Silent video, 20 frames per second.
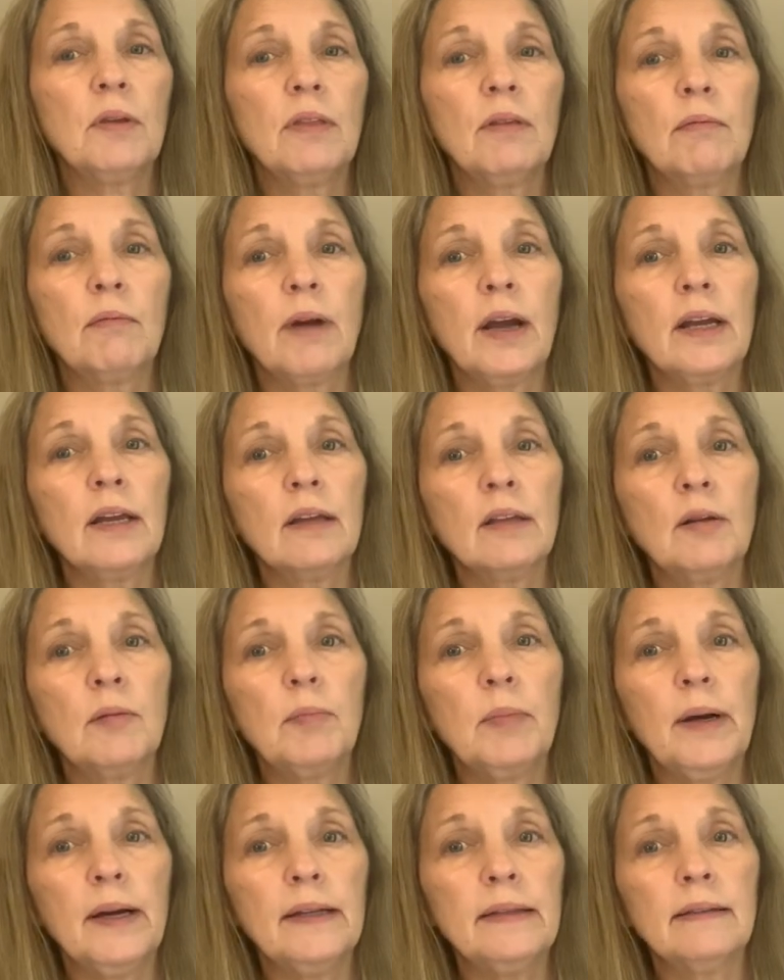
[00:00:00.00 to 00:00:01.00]
the regular
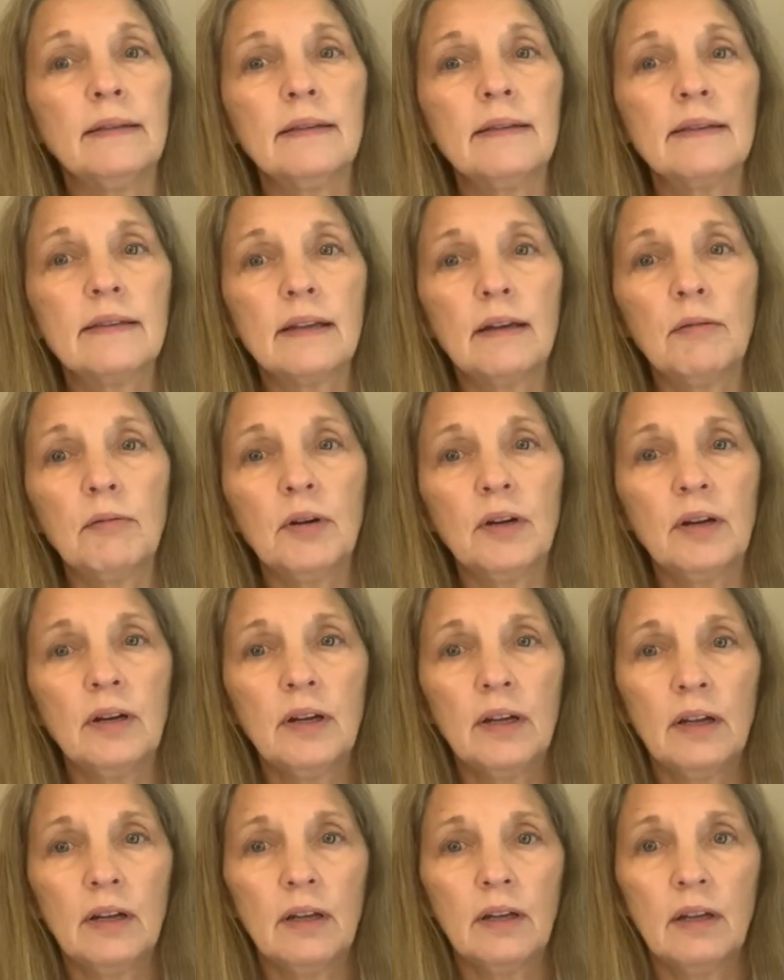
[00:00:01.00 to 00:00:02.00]
buttons. They were
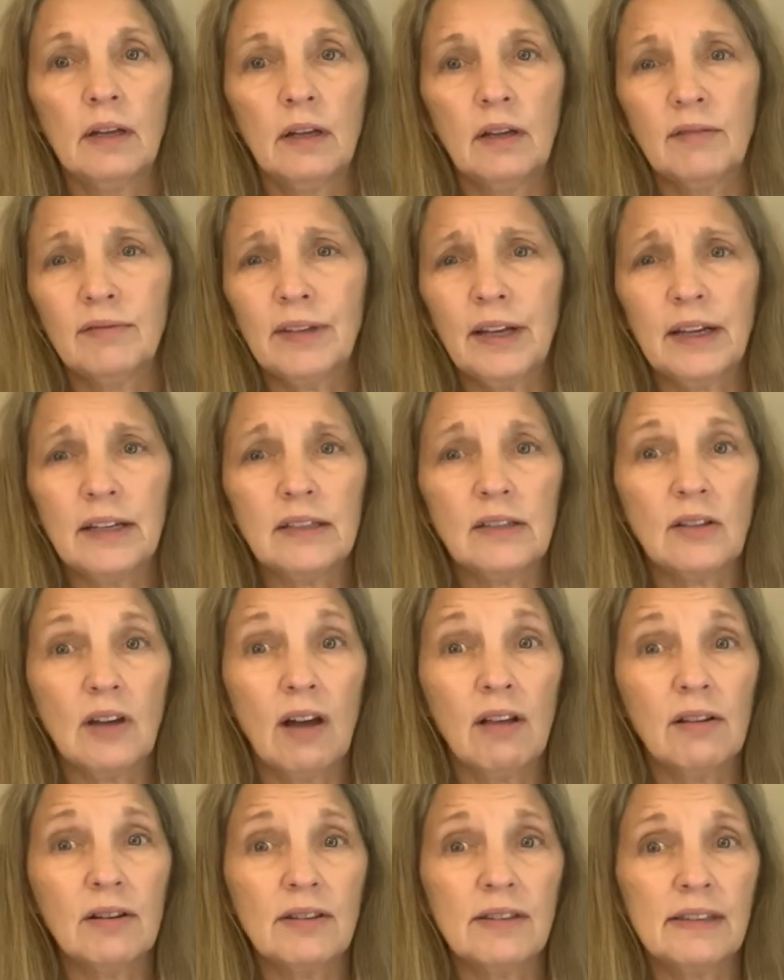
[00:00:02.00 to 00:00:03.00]
like
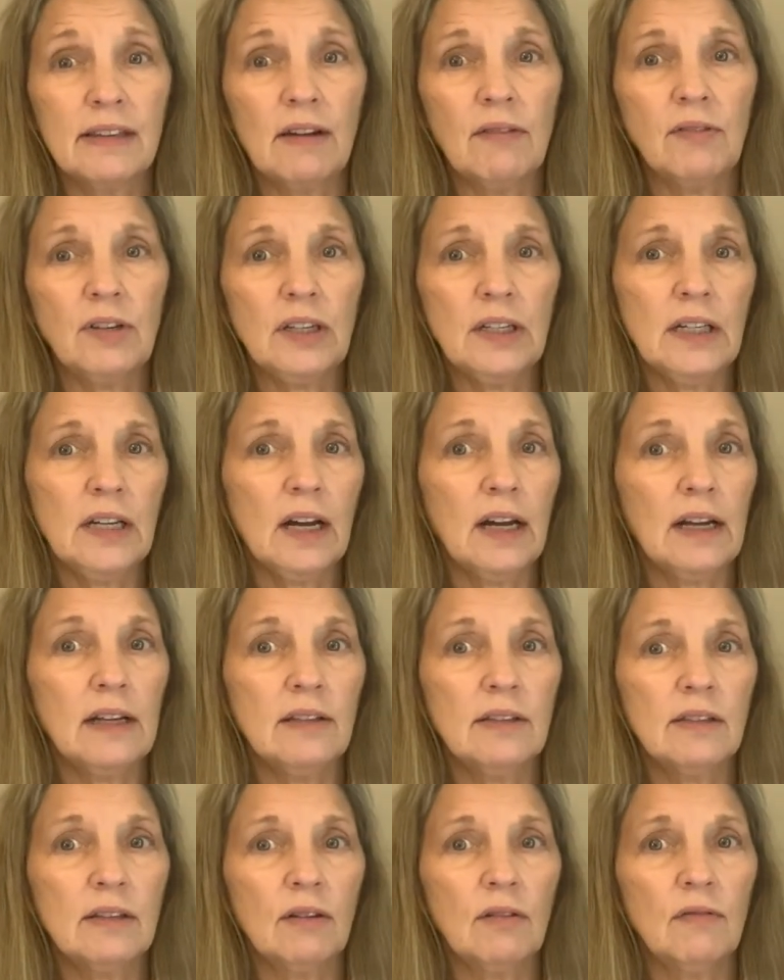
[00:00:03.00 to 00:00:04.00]
$1.79,
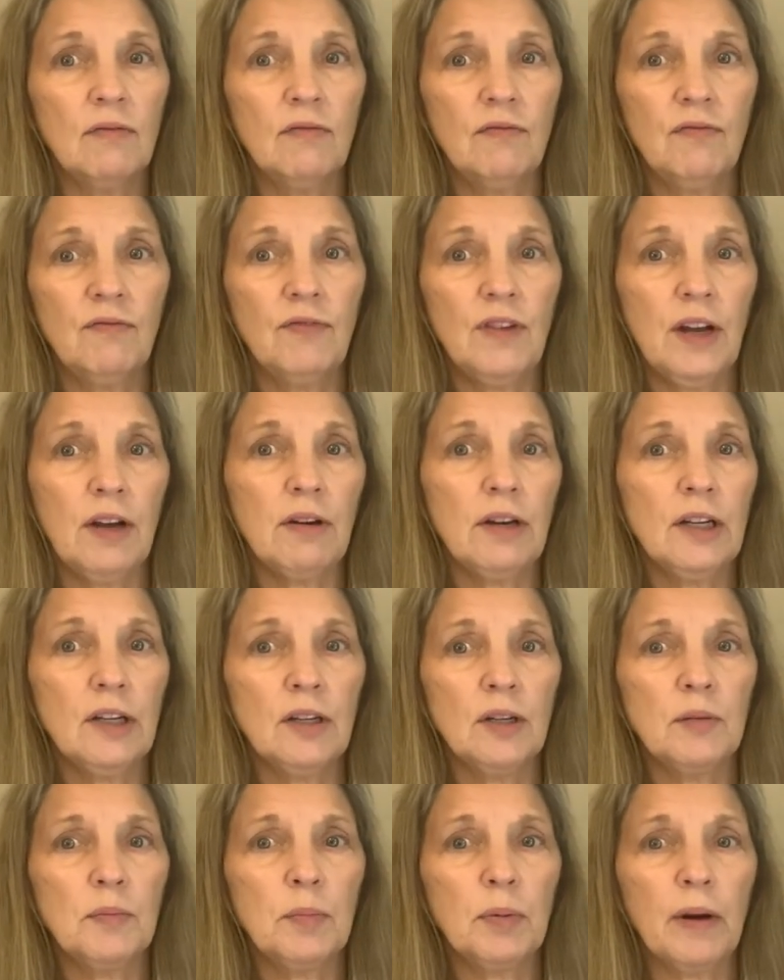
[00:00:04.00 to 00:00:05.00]
so very
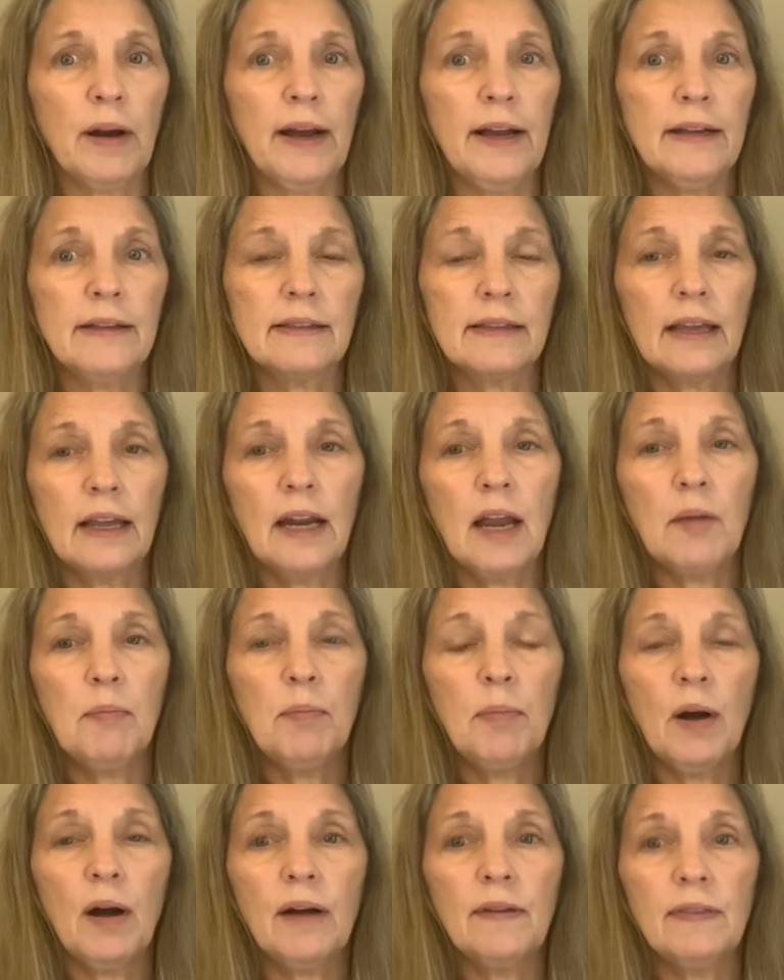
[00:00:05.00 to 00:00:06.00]
good price. And I
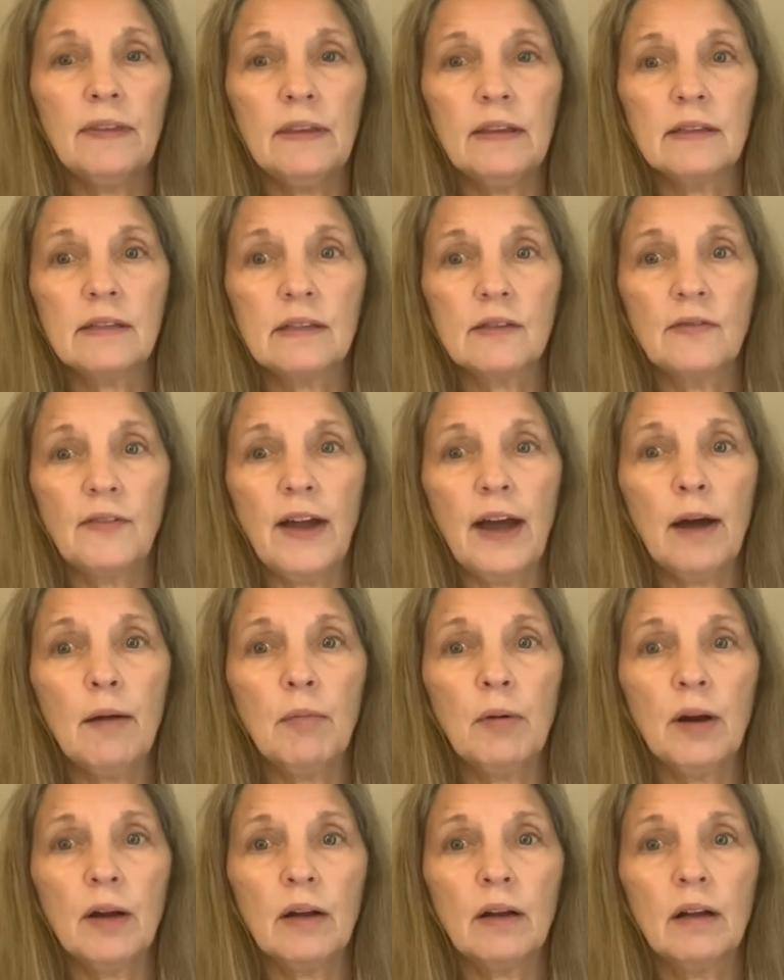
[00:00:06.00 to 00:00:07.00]
bought this
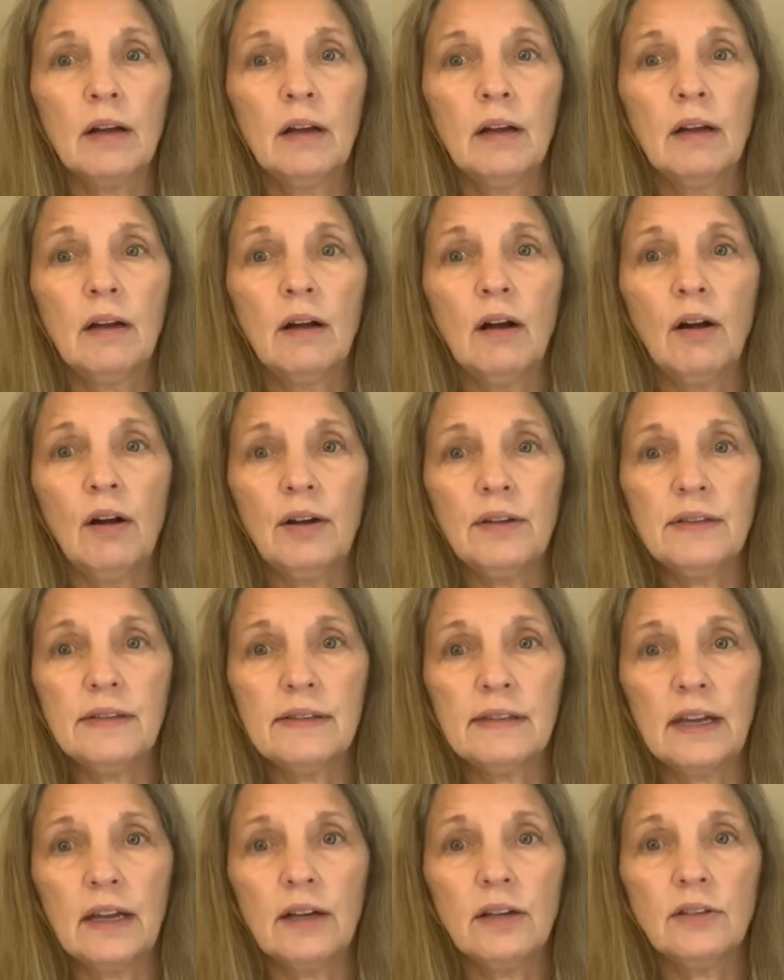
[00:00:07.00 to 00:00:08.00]
fabric on
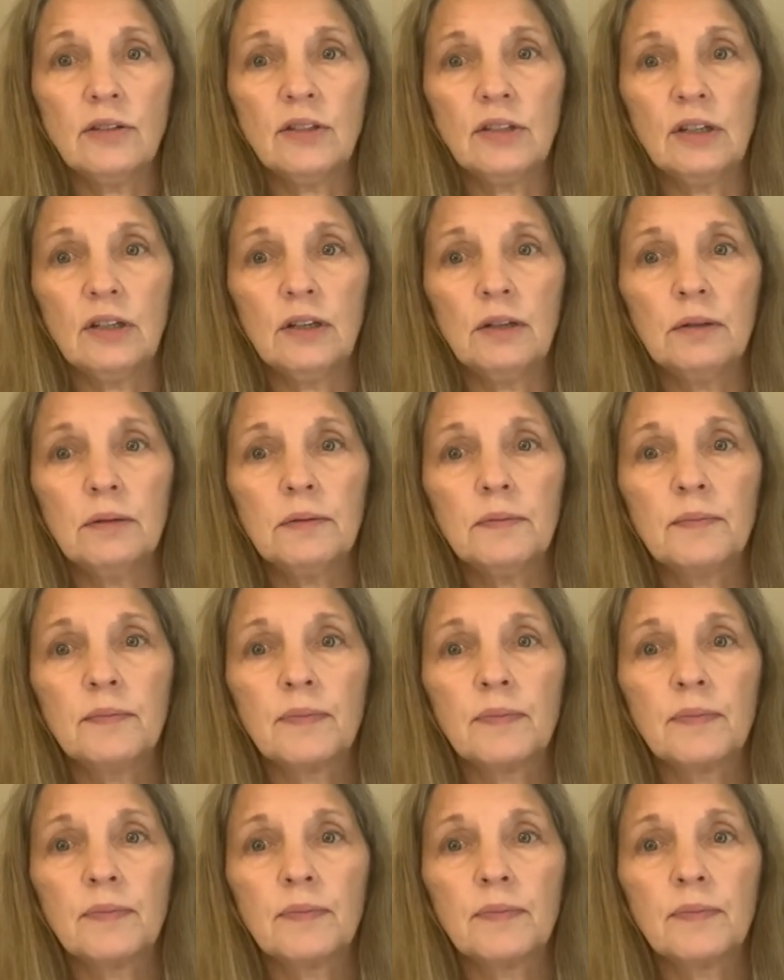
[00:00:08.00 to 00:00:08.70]
sale too.